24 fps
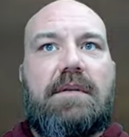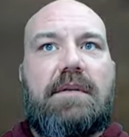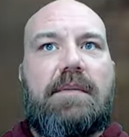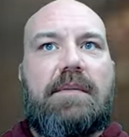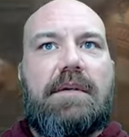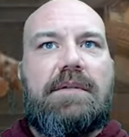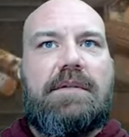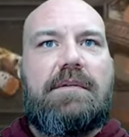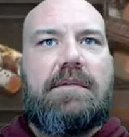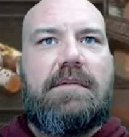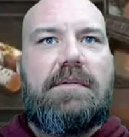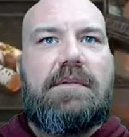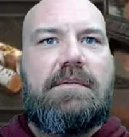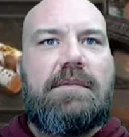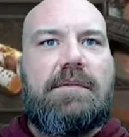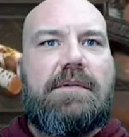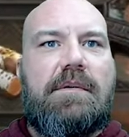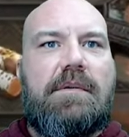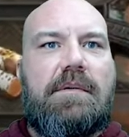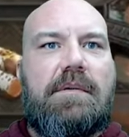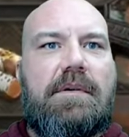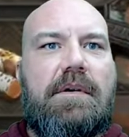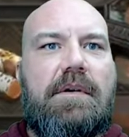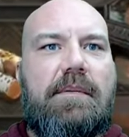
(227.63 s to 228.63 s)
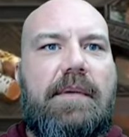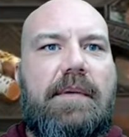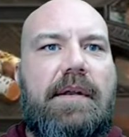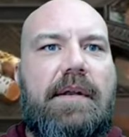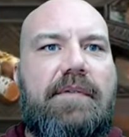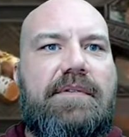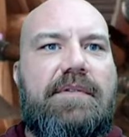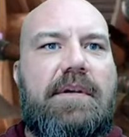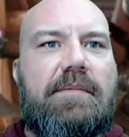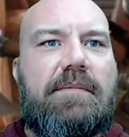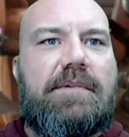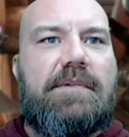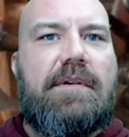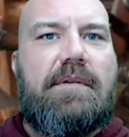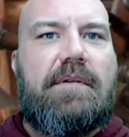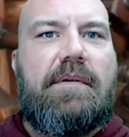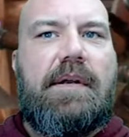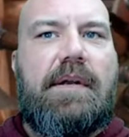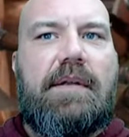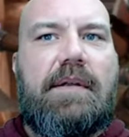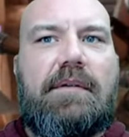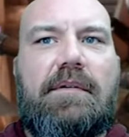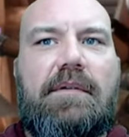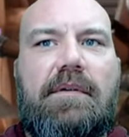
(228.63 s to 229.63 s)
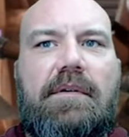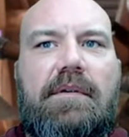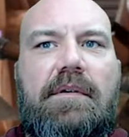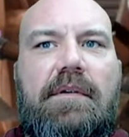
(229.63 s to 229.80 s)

we already got something else. What's, what's going on, man? Every time we turn